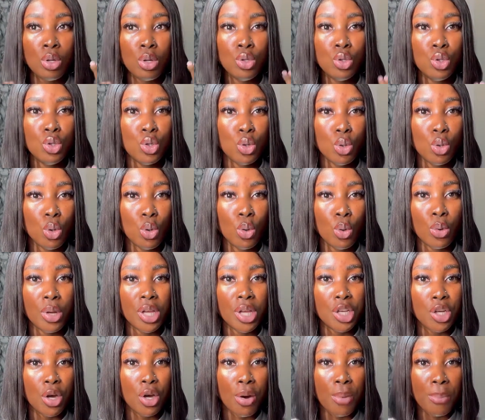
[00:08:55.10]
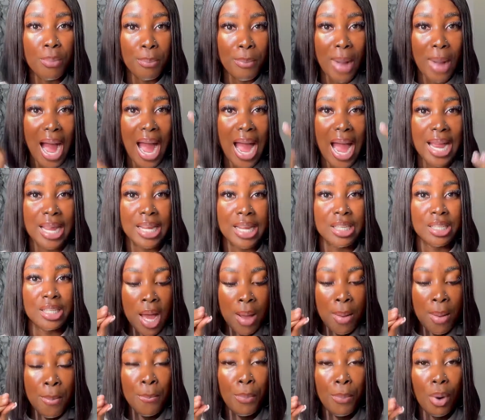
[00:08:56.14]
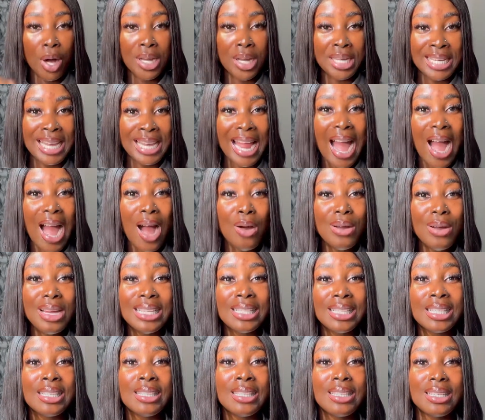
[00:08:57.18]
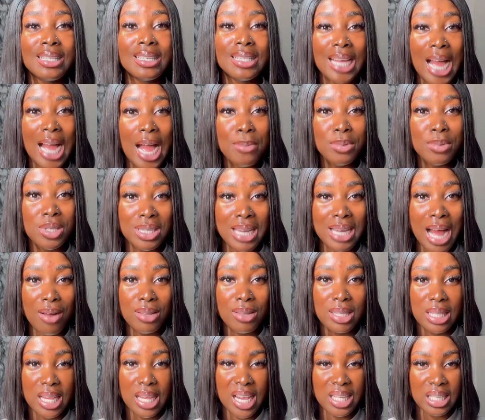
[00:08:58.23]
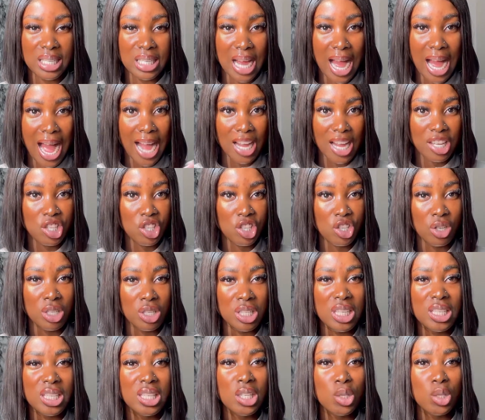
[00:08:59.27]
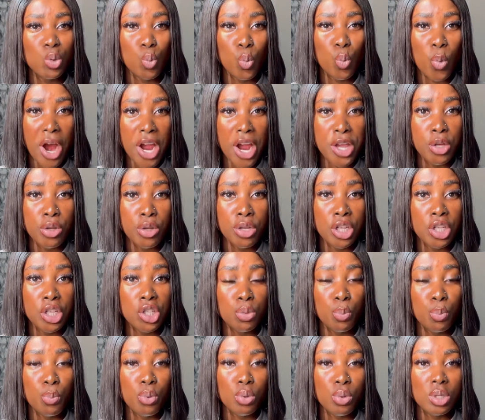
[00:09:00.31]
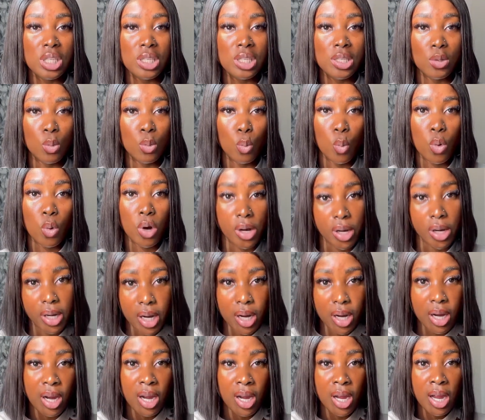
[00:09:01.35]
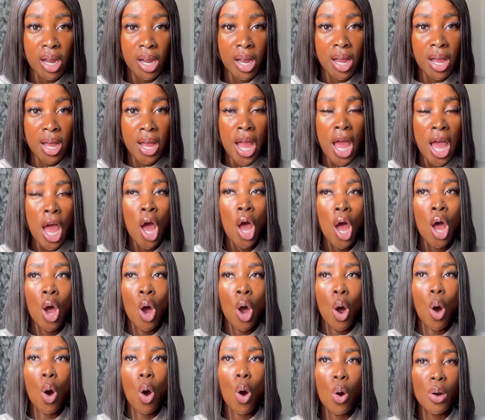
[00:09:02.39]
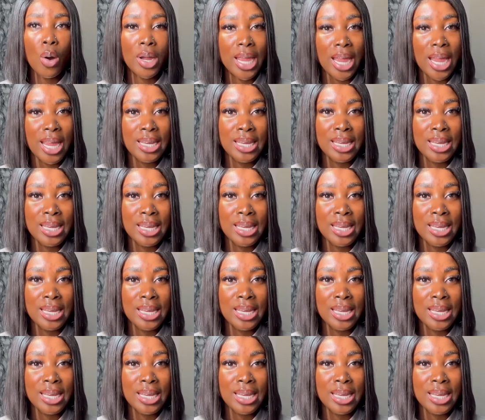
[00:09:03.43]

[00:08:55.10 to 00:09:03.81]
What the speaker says: do in your mind. But now is the time to now take the action. This is where you need to put in the work. Okay,